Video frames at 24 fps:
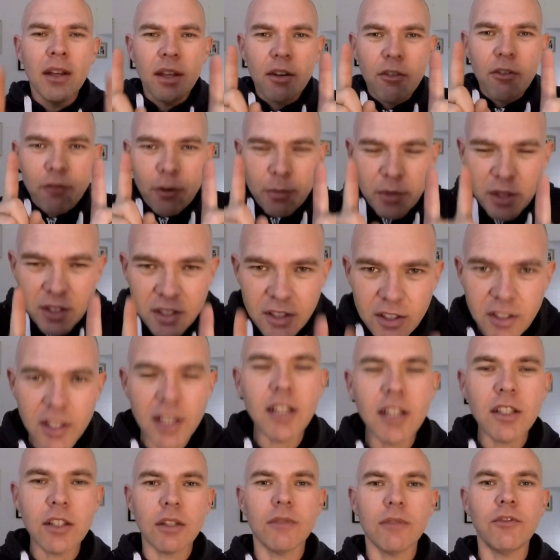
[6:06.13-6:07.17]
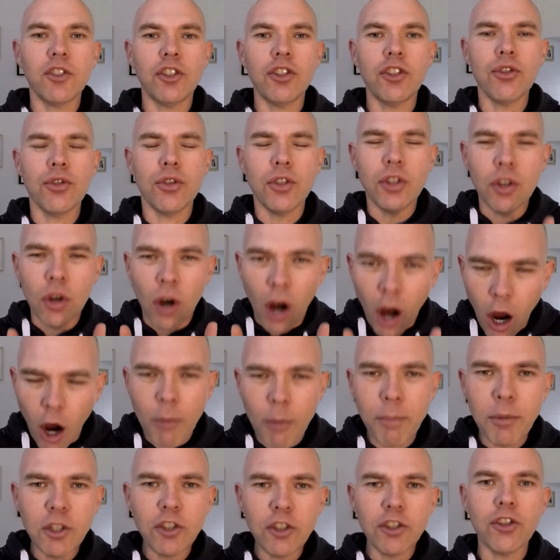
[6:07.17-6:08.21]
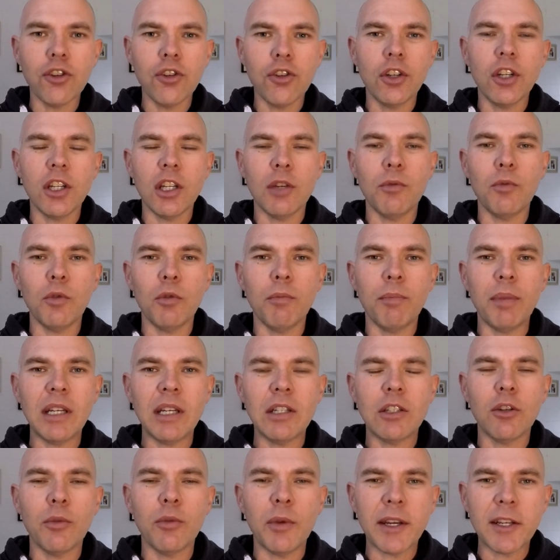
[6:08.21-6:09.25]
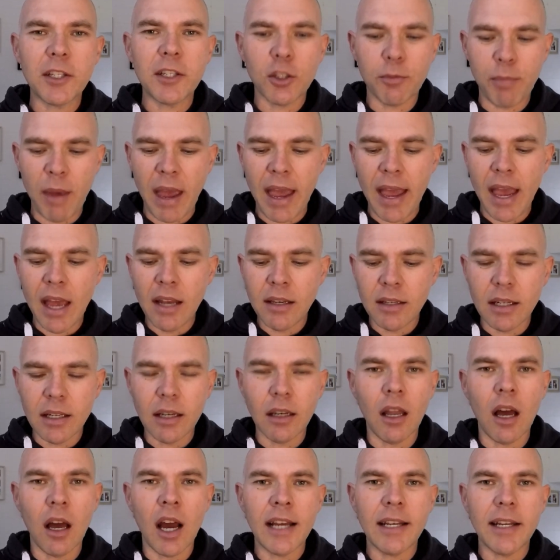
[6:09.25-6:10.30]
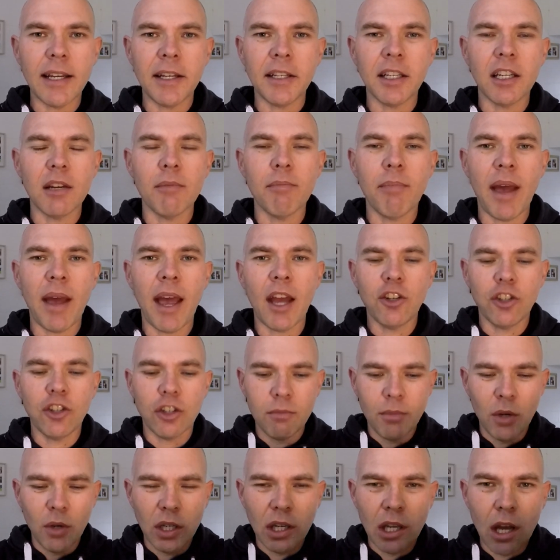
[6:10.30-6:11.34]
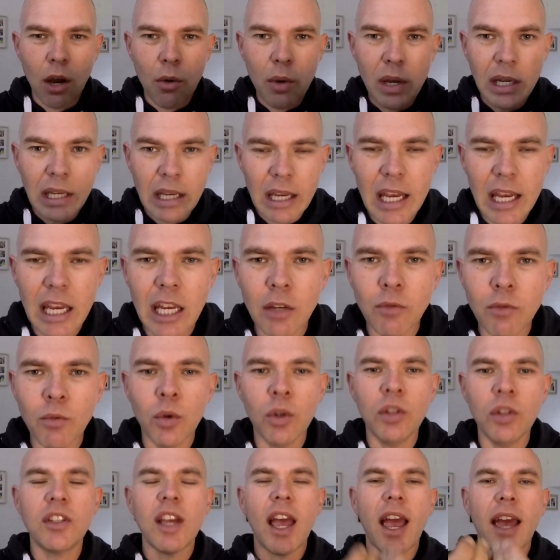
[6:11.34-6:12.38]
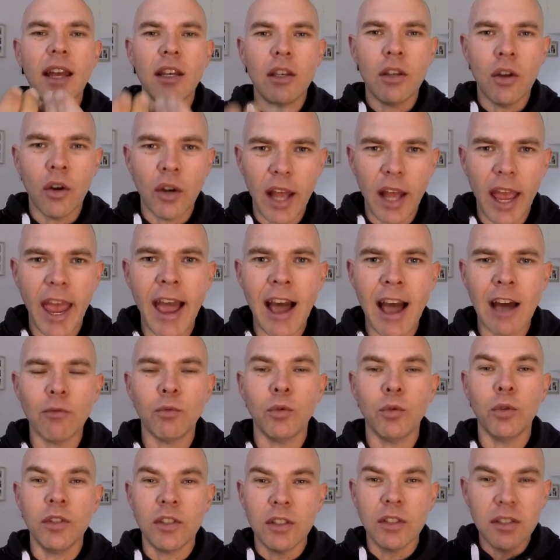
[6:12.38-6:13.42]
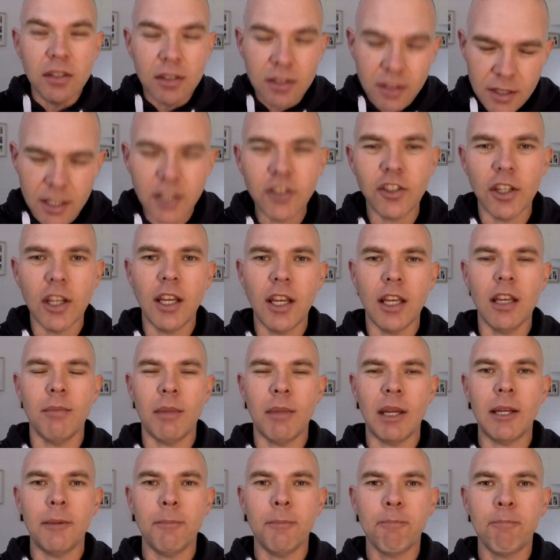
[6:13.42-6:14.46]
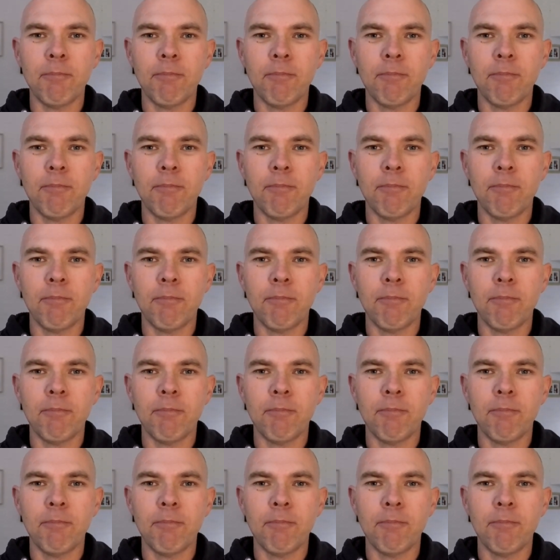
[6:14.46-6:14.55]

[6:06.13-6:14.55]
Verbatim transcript: From the 6th of June, your opportunity will be to expand in light and compassion by going inwards and not outwards. Did you hear me?